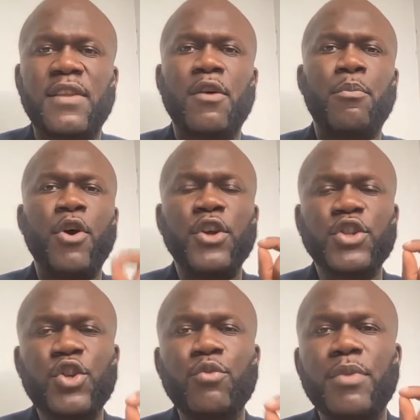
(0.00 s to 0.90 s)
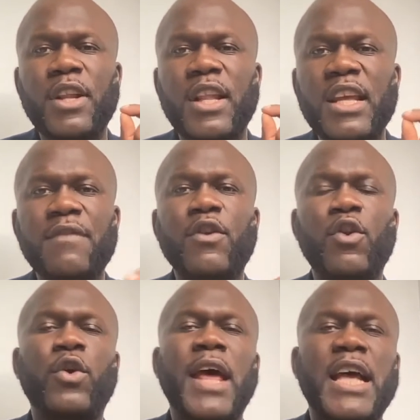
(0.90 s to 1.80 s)
the person you believe the
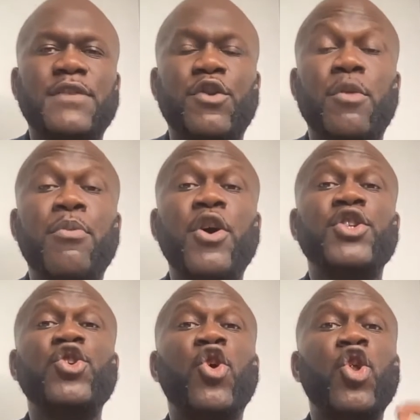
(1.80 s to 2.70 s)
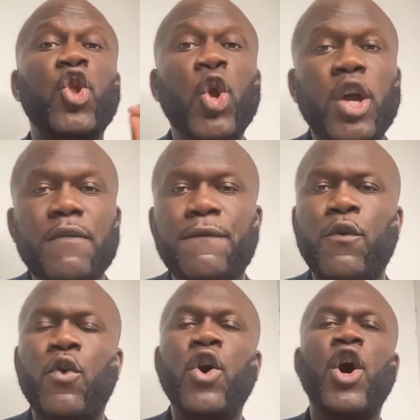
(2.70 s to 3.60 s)
Lord has for you, the person you're looking for,